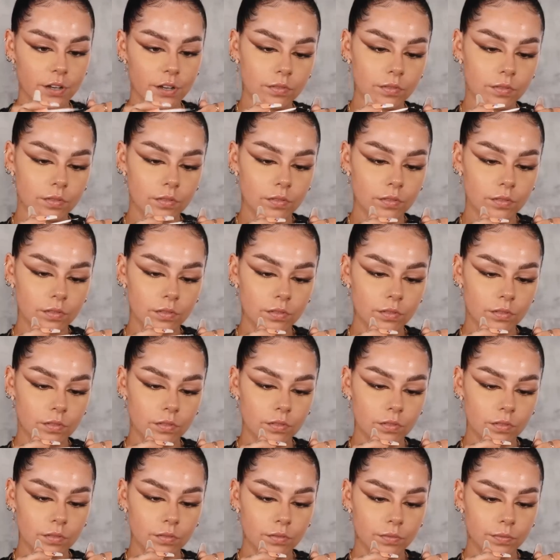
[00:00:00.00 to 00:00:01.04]
Also have a new
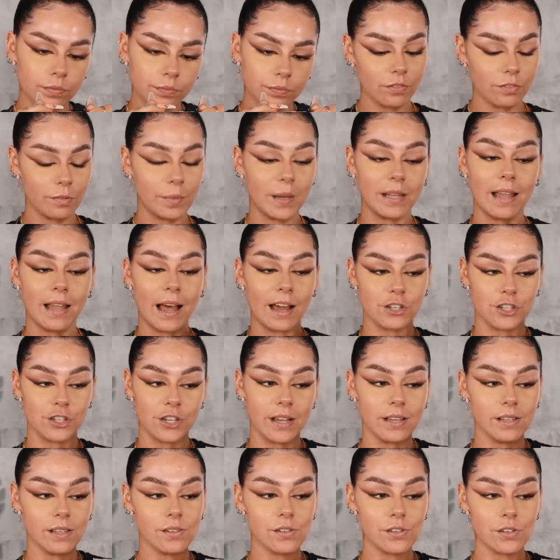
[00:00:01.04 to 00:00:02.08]
trick for my lashes.